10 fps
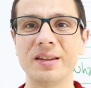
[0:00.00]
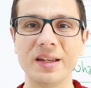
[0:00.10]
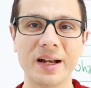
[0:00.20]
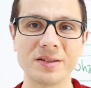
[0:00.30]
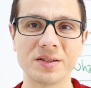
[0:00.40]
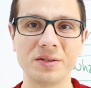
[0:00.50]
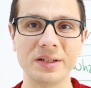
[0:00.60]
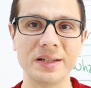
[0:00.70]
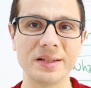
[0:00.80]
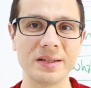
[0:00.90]
The answer
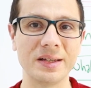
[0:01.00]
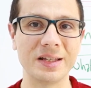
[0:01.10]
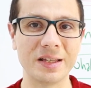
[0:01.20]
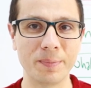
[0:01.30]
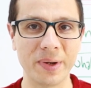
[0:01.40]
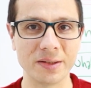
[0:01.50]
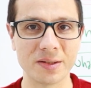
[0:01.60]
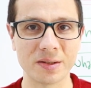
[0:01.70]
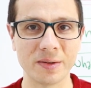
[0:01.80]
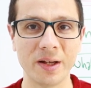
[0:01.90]
is it
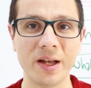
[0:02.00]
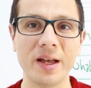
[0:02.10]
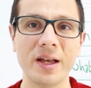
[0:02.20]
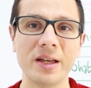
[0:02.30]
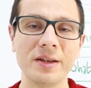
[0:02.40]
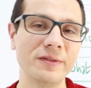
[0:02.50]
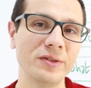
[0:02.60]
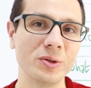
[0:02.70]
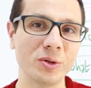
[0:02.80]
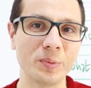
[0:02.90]
depends.
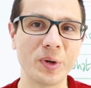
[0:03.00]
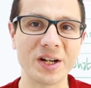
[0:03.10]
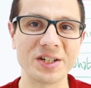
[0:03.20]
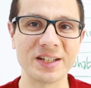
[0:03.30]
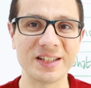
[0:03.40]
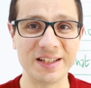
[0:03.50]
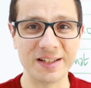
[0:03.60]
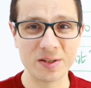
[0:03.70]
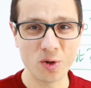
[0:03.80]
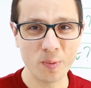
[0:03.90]
If your project
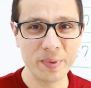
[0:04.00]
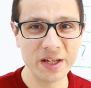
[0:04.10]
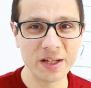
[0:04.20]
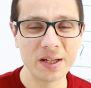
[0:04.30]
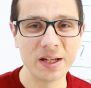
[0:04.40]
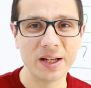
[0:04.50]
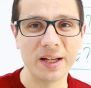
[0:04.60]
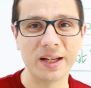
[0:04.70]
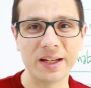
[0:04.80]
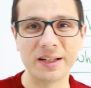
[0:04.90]
is so big
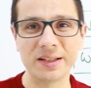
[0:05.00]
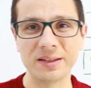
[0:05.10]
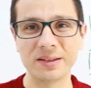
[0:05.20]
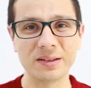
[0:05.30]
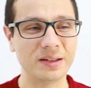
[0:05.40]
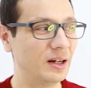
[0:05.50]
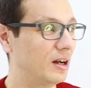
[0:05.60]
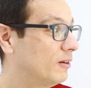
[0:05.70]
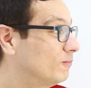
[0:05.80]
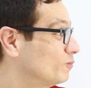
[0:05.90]
and
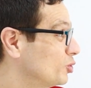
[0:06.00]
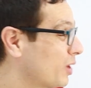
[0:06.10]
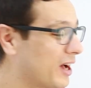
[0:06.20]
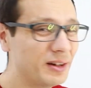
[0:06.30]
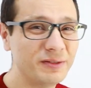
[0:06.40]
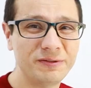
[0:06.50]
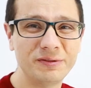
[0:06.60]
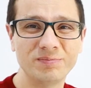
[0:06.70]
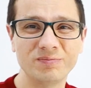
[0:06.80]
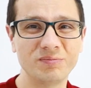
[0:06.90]
you
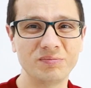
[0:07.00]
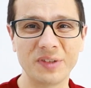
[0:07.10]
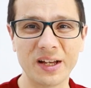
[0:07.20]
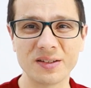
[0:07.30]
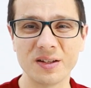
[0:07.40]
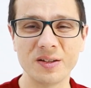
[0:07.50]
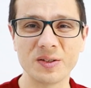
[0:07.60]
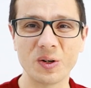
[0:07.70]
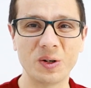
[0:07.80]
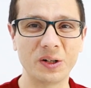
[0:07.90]
have
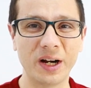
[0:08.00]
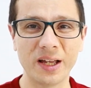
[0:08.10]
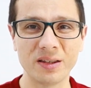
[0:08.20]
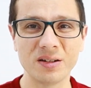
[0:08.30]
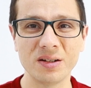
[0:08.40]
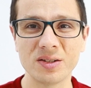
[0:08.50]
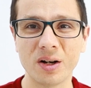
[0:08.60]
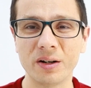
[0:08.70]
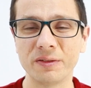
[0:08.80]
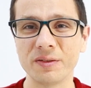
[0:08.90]
dozens or hundreds
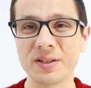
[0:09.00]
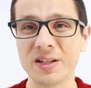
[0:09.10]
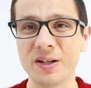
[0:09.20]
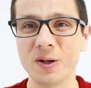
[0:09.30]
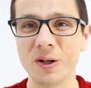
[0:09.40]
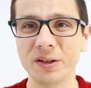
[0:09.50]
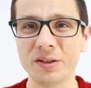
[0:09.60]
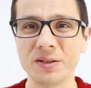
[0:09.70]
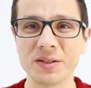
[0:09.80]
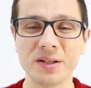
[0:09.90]
of
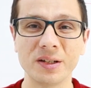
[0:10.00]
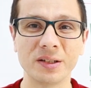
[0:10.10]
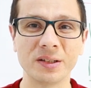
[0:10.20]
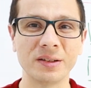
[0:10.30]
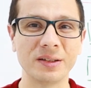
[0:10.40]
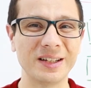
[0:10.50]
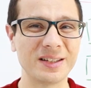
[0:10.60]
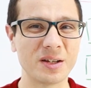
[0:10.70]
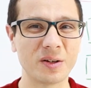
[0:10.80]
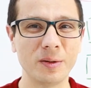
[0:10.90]
stakeholders and
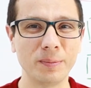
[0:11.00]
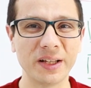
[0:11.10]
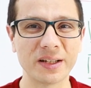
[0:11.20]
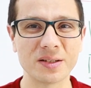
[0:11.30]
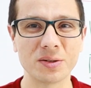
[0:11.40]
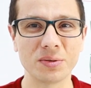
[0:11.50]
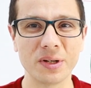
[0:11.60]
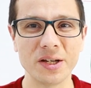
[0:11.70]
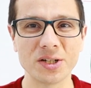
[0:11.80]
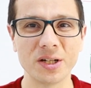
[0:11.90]
it's a complex
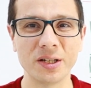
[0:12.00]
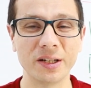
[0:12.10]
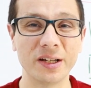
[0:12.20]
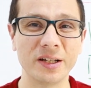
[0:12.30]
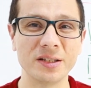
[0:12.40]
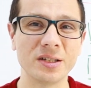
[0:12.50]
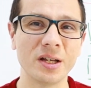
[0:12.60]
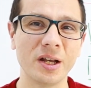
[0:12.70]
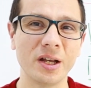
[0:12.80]
situation and